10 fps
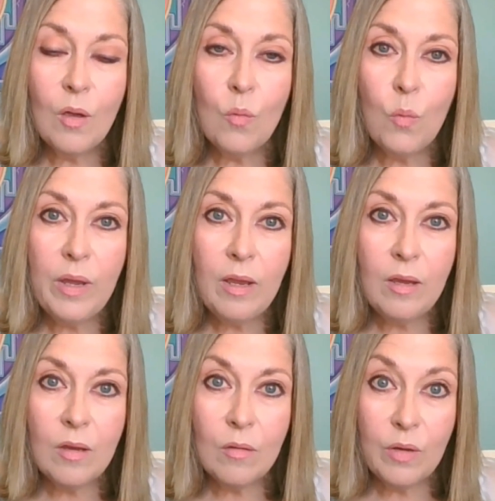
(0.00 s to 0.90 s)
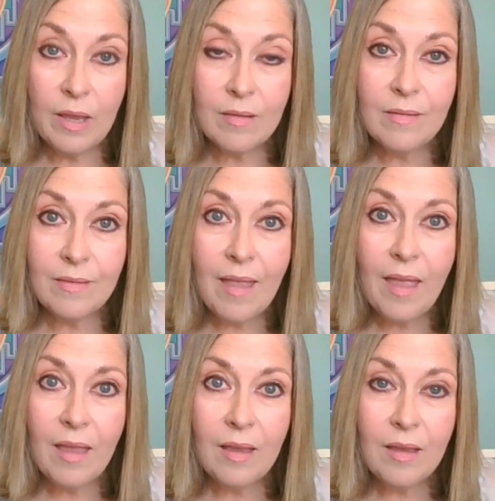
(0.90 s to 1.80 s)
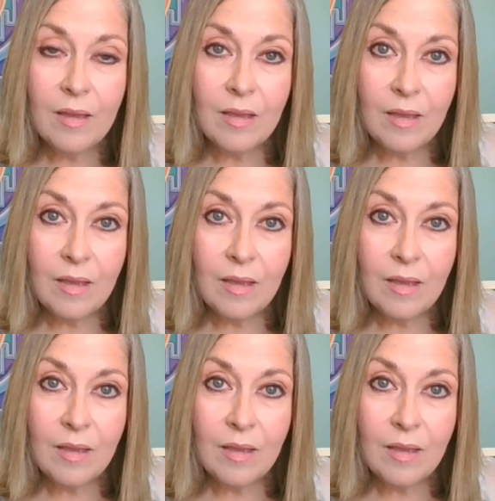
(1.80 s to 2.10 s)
We can stay